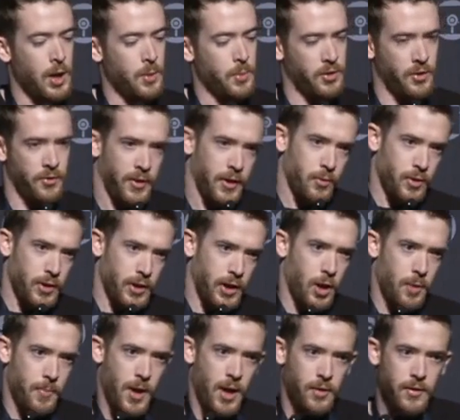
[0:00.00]
But the thing we
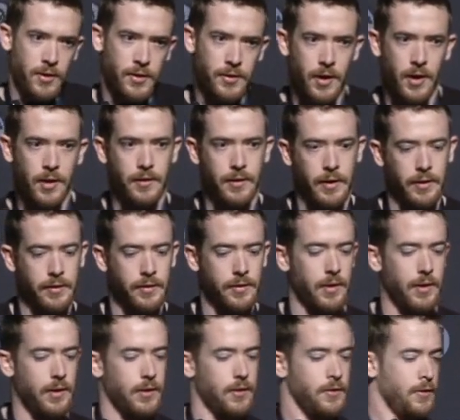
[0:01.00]
care about in this
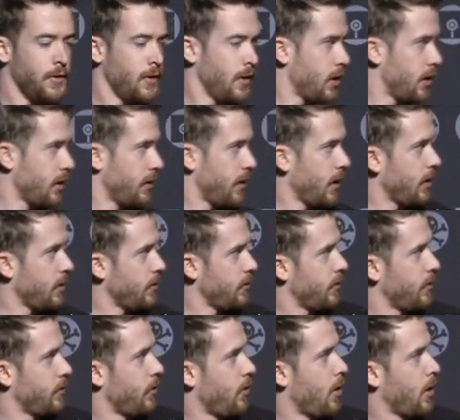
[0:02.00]
context is it contains
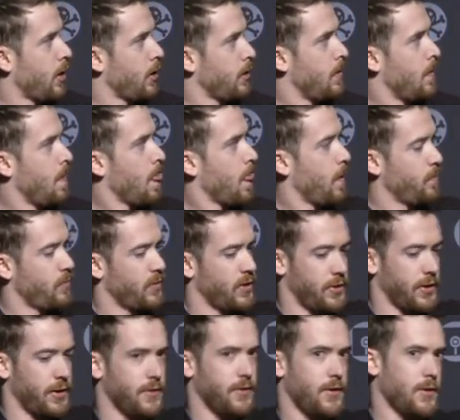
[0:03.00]
this line that
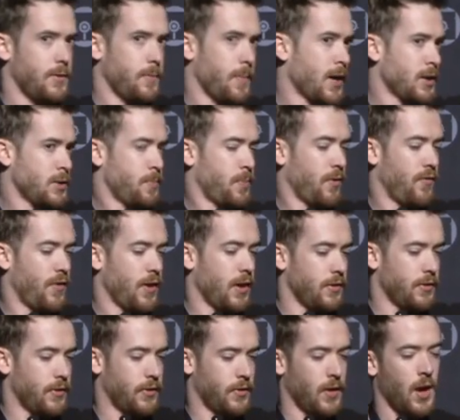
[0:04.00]
says this patch
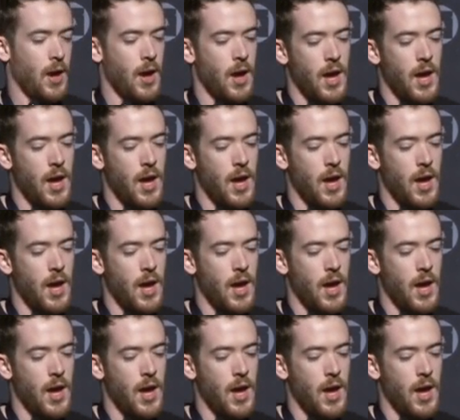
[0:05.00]
prevents